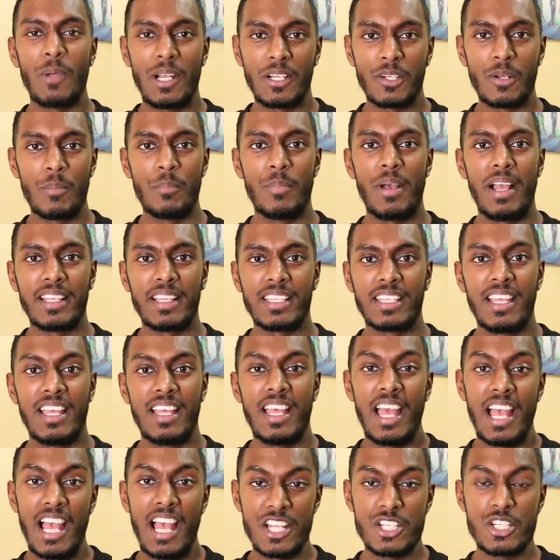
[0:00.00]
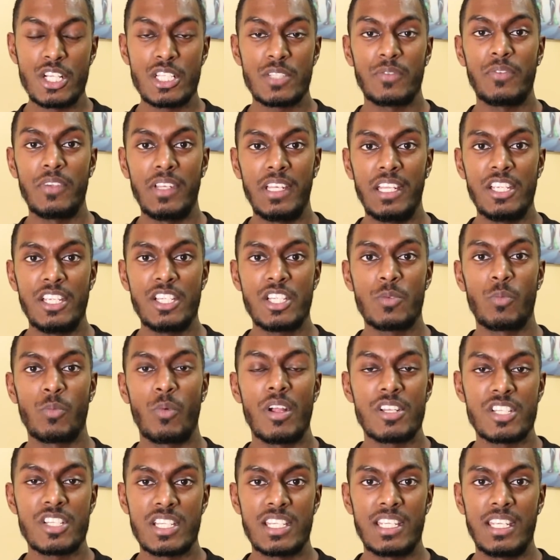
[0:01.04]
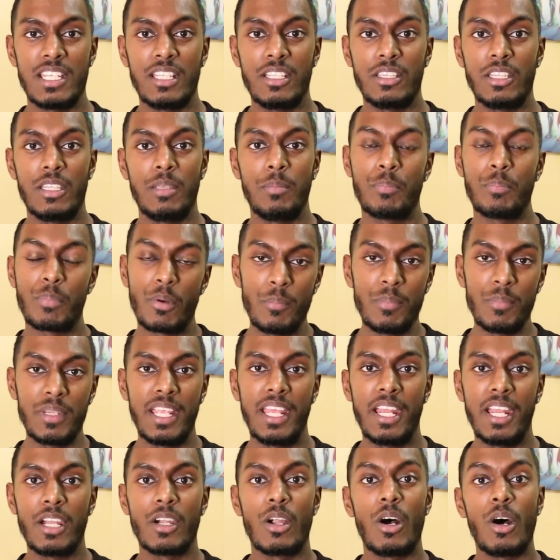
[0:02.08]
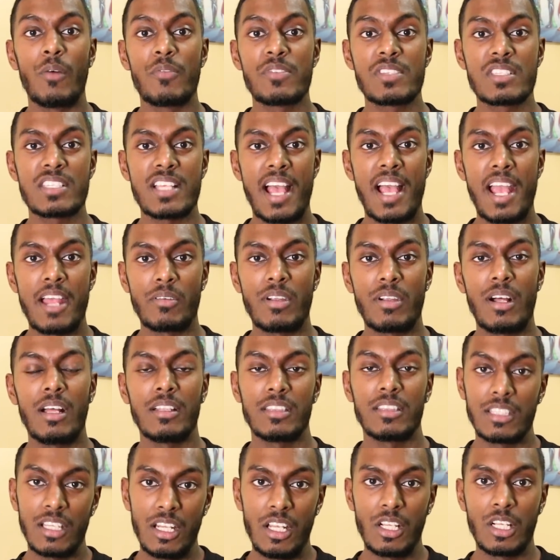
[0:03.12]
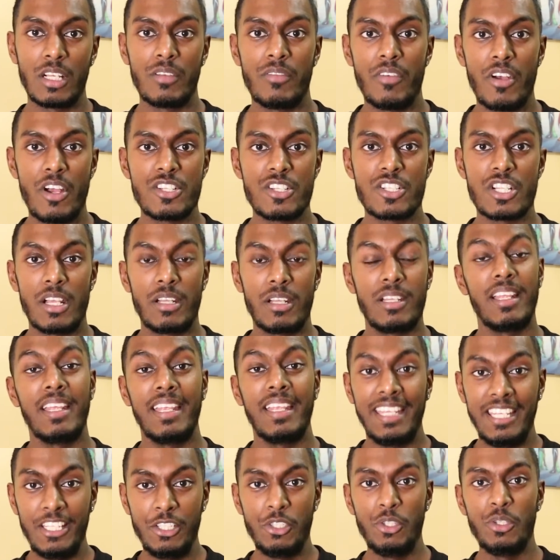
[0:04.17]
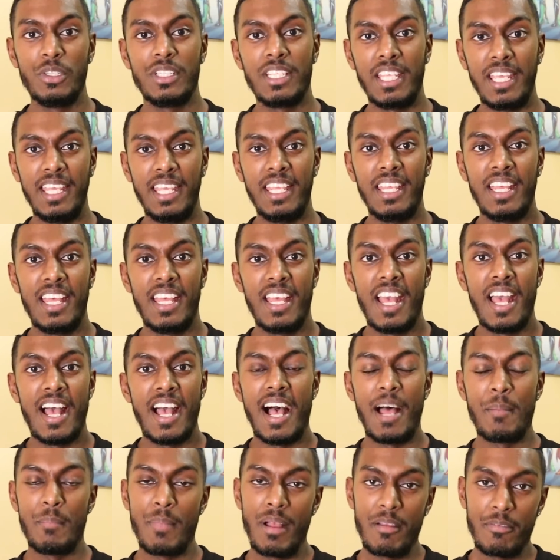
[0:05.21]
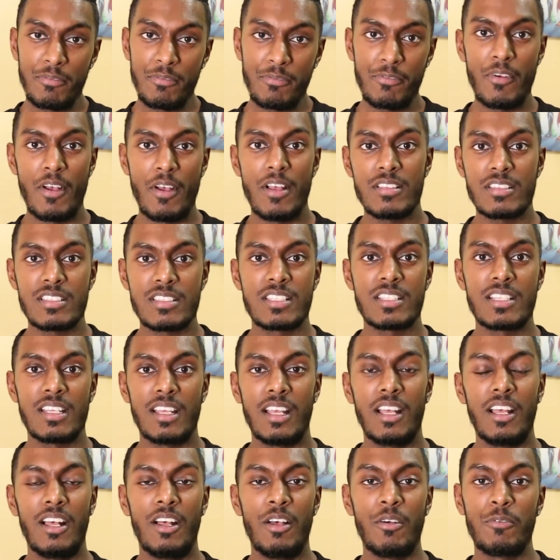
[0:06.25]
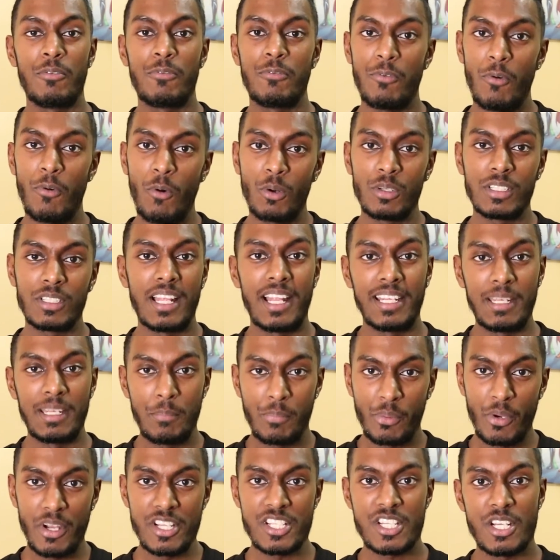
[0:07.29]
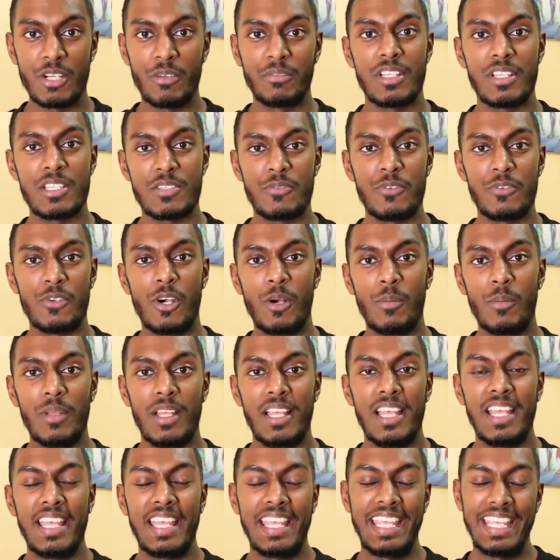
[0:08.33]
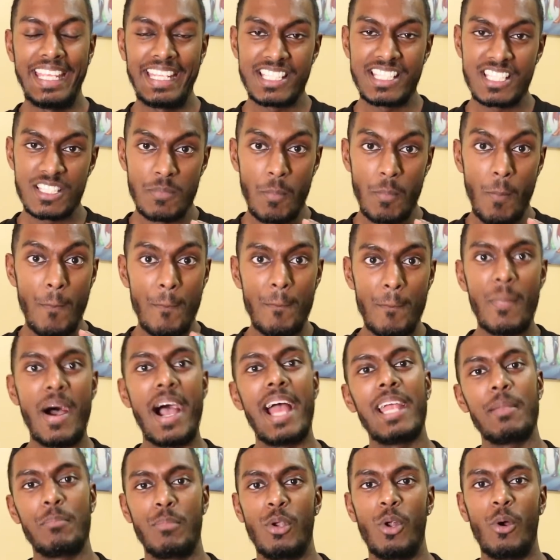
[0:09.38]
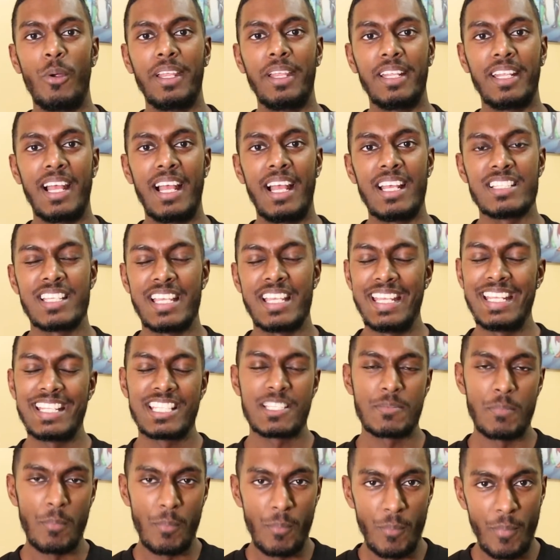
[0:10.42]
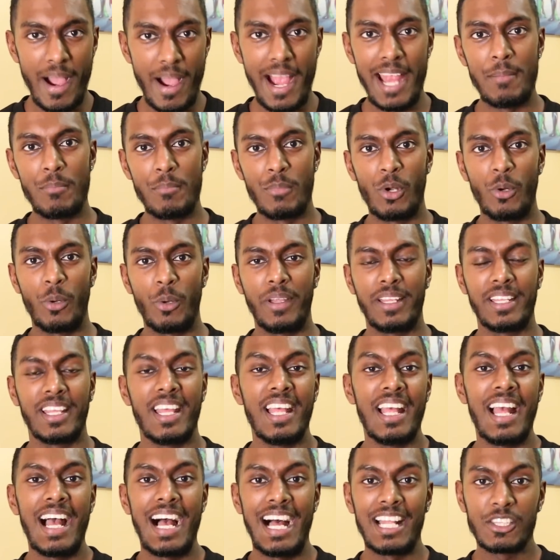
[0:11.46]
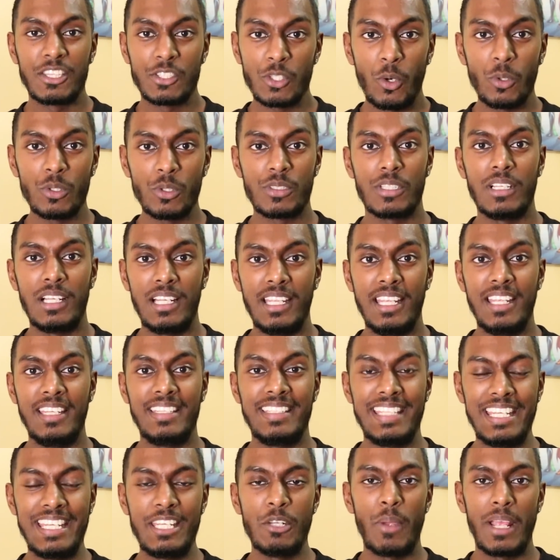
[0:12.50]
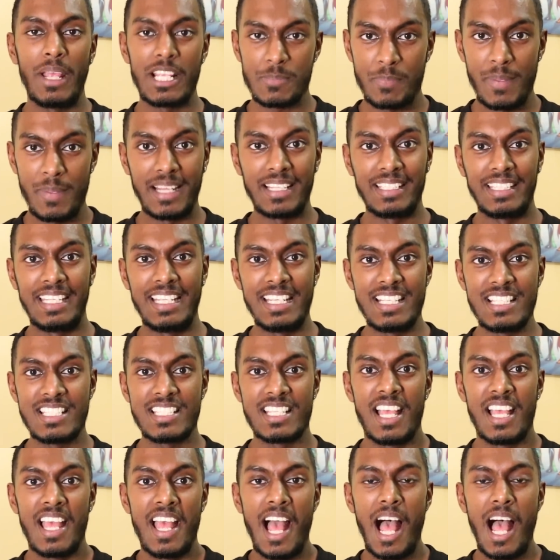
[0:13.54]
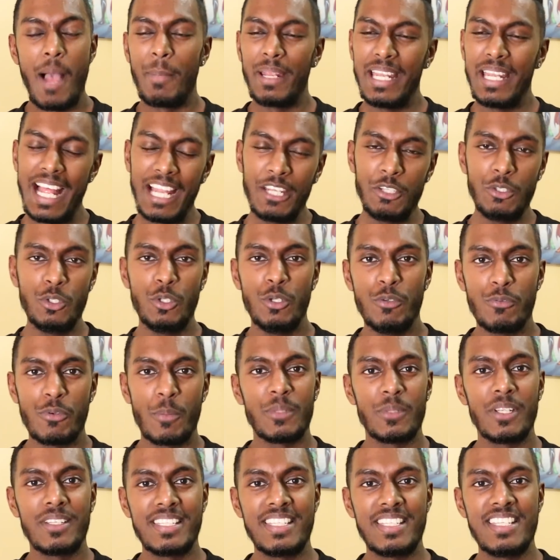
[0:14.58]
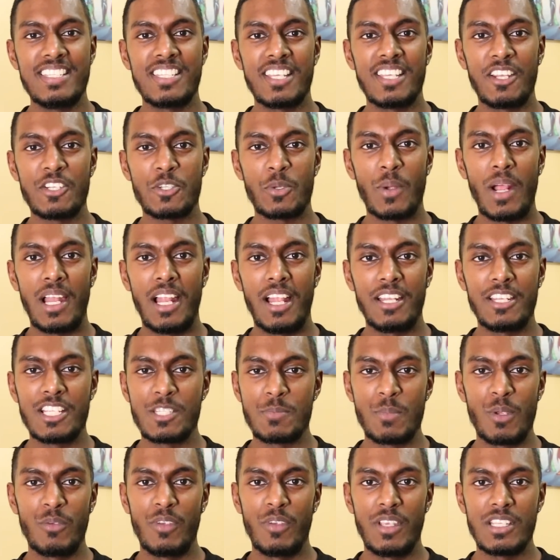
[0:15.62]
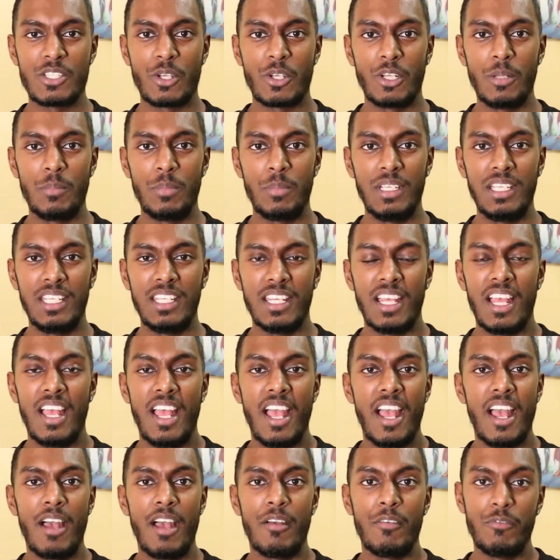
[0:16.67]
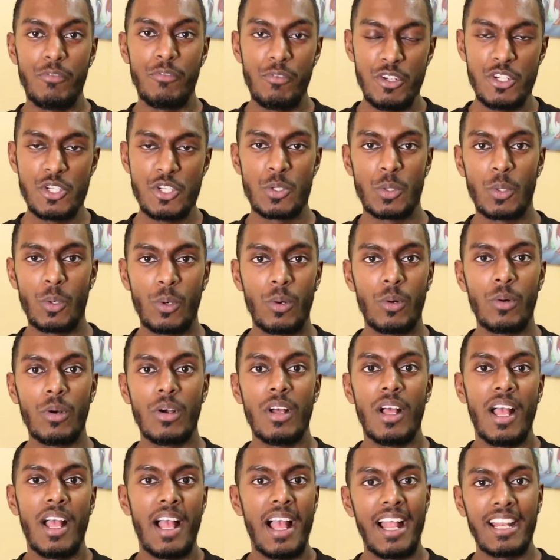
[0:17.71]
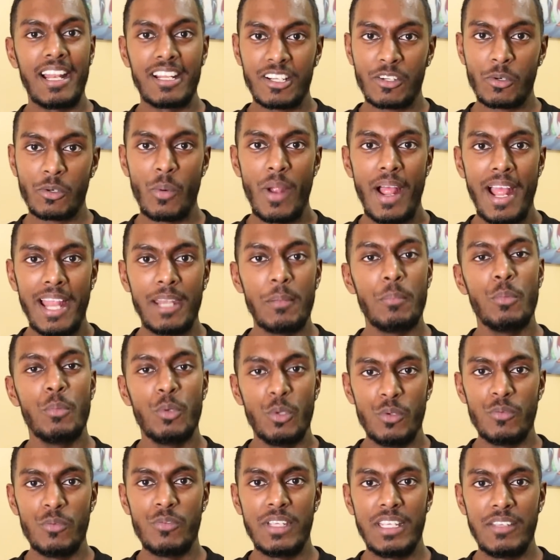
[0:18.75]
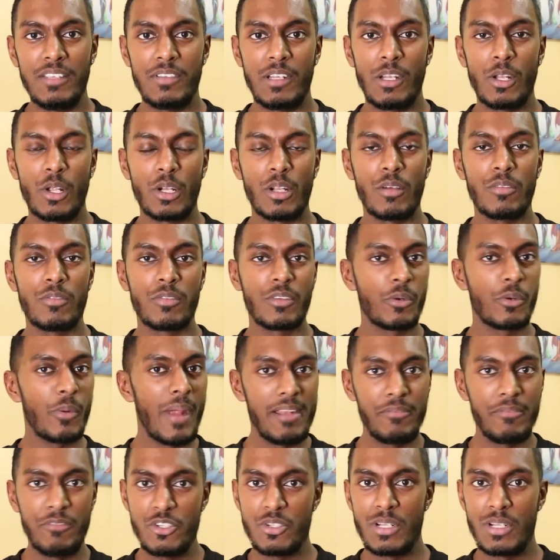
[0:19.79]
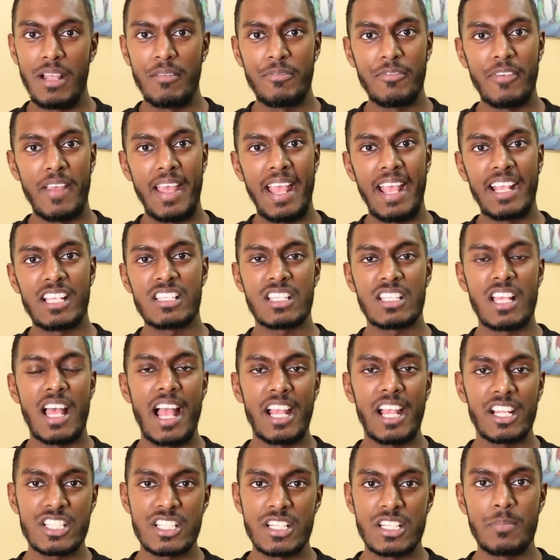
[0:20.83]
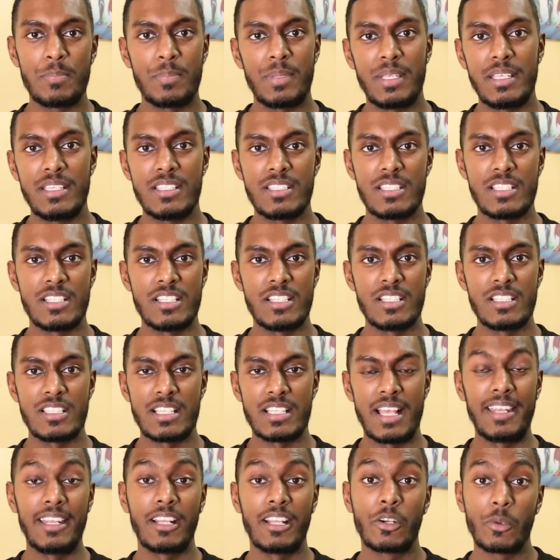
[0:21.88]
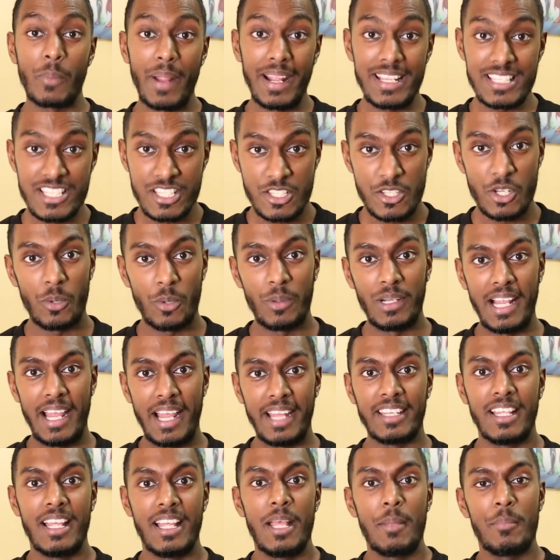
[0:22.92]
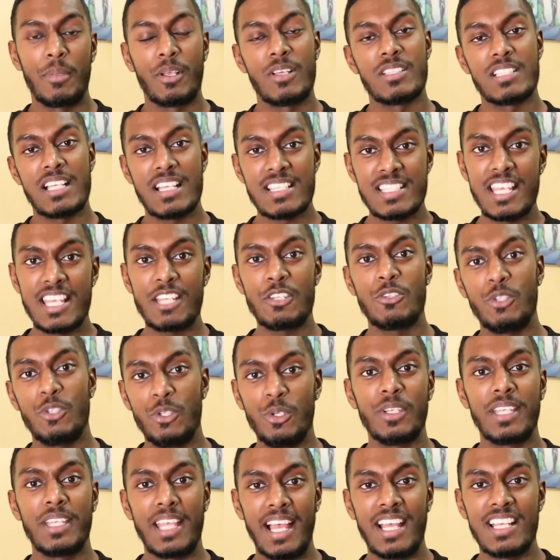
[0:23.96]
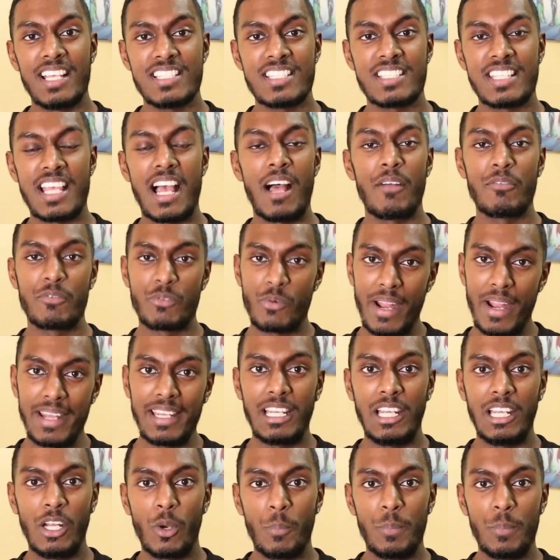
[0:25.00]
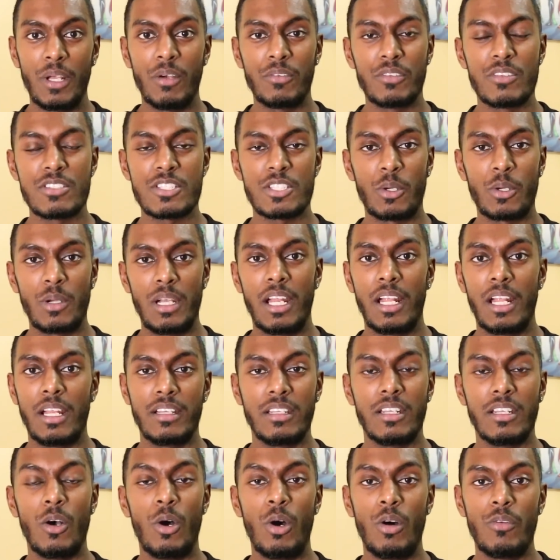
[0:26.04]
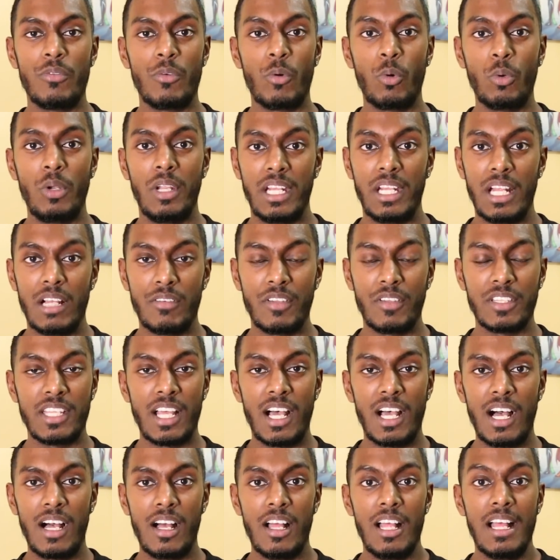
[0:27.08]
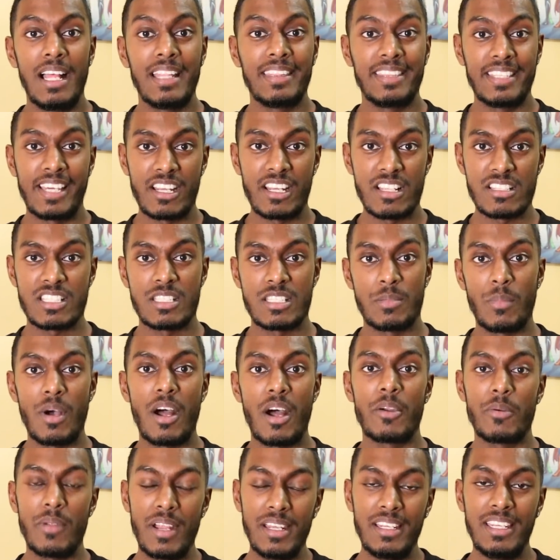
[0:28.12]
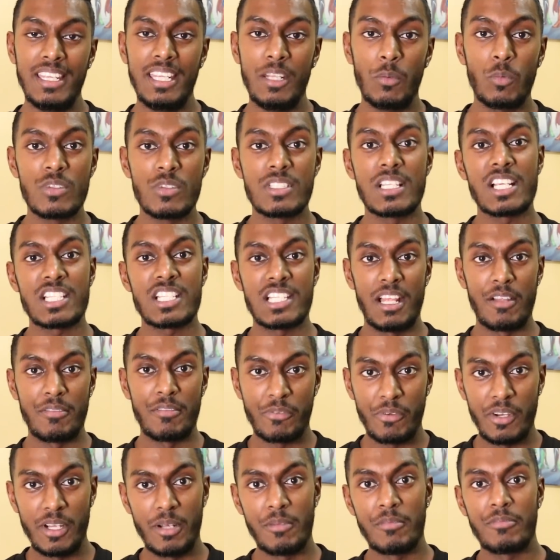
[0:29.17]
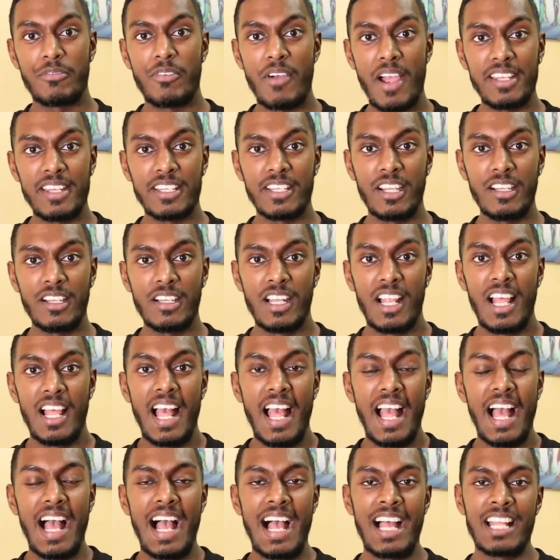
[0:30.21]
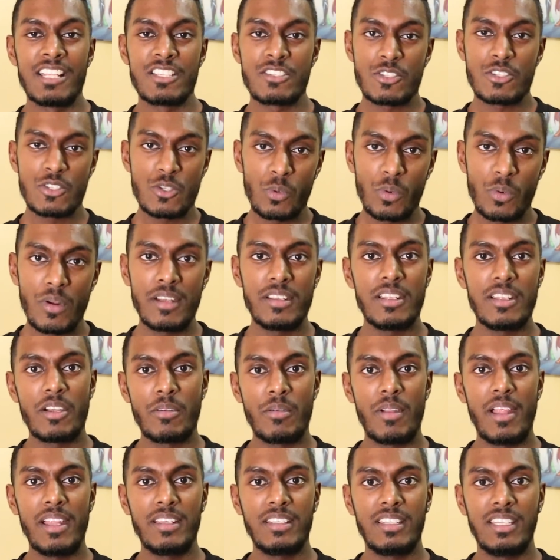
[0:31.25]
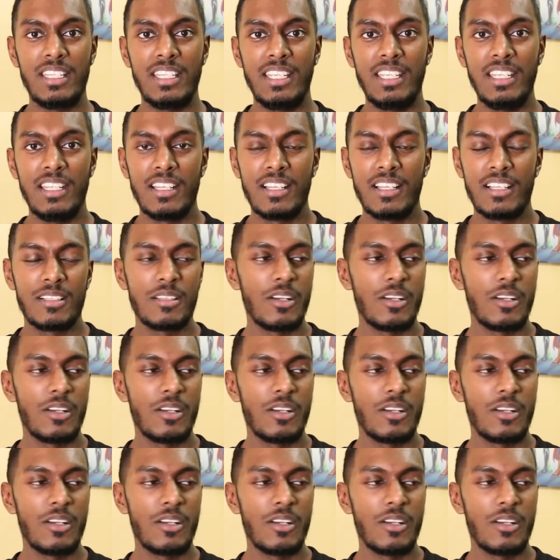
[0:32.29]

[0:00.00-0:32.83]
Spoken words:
welcome back. I just finished watching the premiere of Sye Raa Telugu version in UK, and my first thought and impression of this film, it's mind-blowing guys. It's mind-blowing. I totally did not expect this. I mean, I knew from the teaser and trailer this movie is going to be a visual and grand movie with a lot of great visual effects, action pieces and a great storyline, because I said to you guys that I've read a little bit of the storyline of Raa Narasimha Reddy, who's actually a freedom fighter, and Surender Reddy.